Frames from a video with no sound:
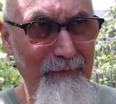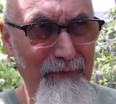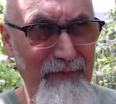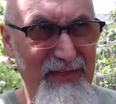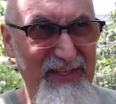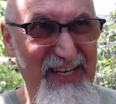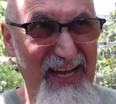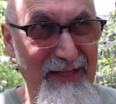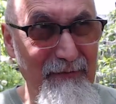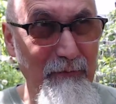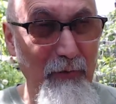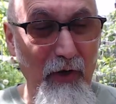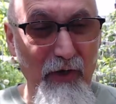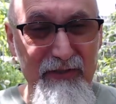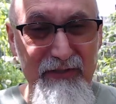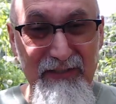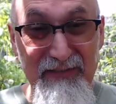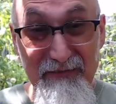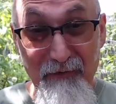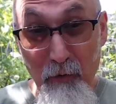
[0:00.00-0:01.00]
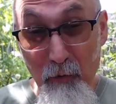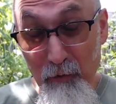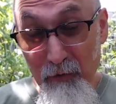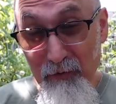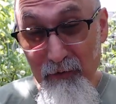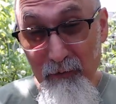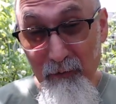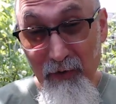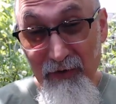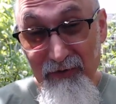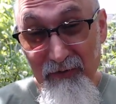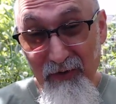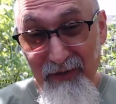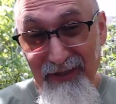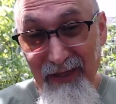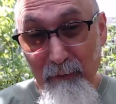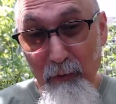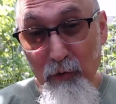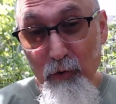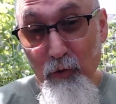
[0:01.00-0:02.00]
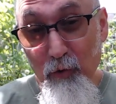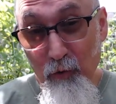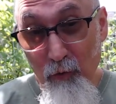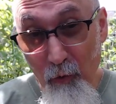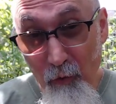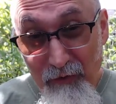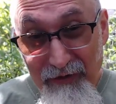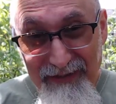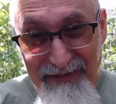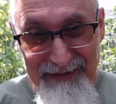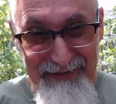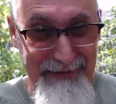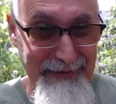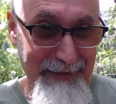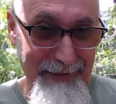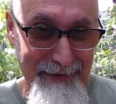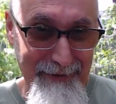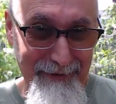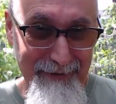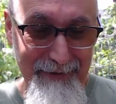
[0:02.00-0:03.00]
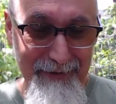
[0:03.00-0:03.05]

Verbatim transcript: 10 boxes of Hoyo de Monterrey double Coronas in there,